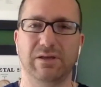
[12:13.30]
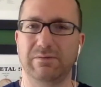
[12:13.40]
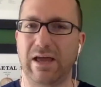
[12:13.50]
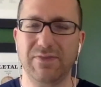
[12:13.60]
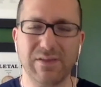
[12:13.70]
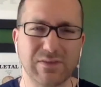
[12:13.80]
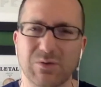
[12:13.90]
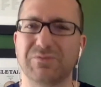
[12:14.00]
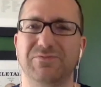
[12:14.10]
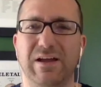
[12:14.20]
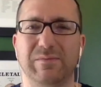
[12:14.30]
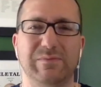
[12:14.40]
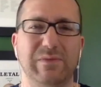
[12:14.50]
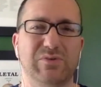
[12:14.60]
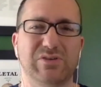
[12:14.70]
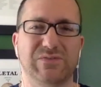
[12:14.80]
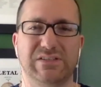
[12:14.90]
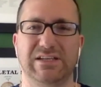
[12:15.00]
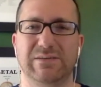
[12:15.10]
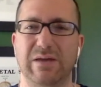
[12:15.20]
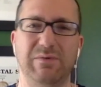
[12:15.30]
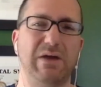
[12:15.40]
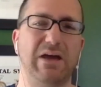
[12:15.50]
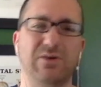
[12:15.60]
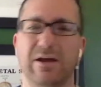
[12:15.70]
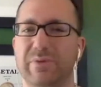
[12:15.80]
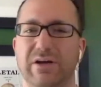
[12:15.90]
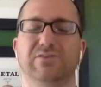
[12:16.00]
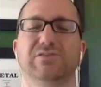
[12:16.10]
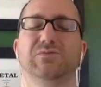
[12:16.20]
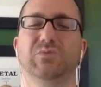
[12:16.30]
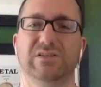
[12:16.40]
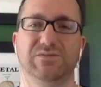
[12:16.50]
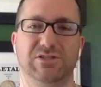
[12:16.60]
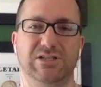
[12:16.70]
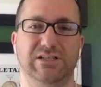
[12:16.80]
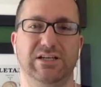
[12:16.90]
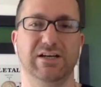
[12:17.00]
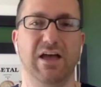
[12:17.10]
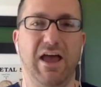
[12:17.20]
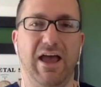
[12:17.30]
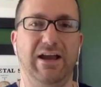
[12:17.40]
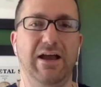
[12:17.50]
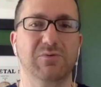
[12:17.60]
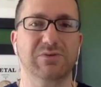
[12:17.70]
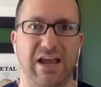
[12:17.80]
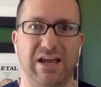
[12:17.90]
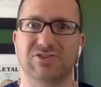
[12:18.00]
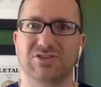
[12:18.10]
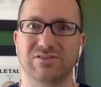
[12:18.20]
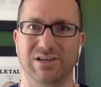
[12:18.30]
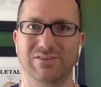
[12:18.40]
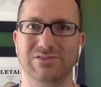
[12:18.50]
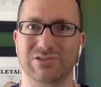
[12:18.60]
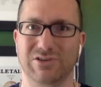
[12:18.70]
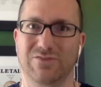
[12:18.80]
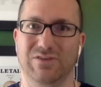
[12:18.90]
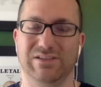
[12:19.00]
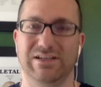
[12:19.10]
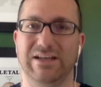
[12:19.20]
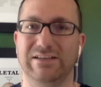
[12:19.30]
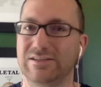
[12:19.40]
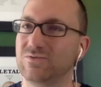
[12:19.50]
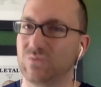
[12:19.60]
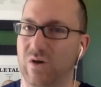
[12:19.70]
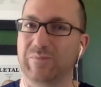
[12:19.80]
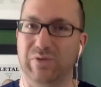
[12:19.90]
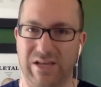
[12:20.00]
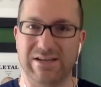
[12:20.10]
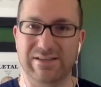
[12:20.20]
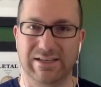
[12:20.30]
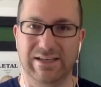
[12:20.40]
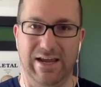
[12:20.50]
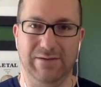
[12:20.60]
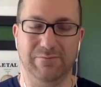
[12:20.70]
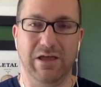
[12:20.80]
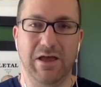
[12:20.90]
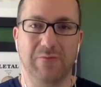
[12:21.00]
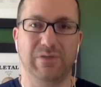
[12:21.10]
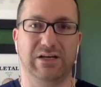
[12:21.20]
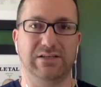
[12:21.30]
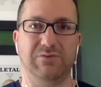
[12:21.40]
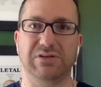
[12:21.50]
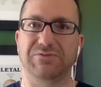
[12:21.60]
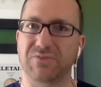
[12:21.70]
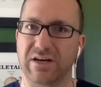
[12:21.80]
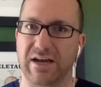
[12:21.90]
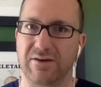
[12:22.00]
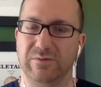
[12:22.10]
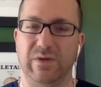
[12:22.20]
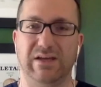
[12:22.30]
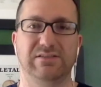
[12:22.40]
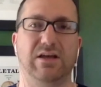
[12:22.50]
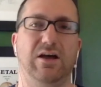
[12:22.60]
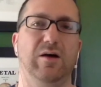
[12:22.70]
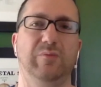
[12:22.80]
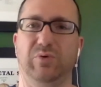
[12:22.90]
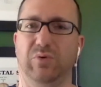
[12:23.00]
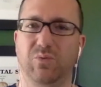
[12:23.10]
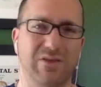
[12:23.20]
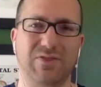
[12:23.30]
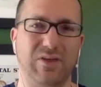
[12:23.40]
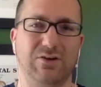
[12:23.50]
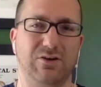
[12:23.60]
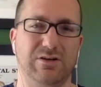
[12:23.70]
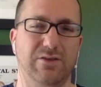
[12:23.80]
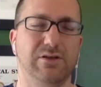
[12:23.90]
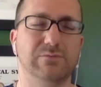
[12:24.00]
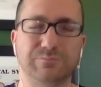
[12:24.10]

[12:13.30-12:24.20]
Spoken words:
I think there were family members visiting, maybe my grandparents from West Virginia. And I was anxious and nervous, and I didn't want to play in the game because I was afraid I would mess up or one thing or another.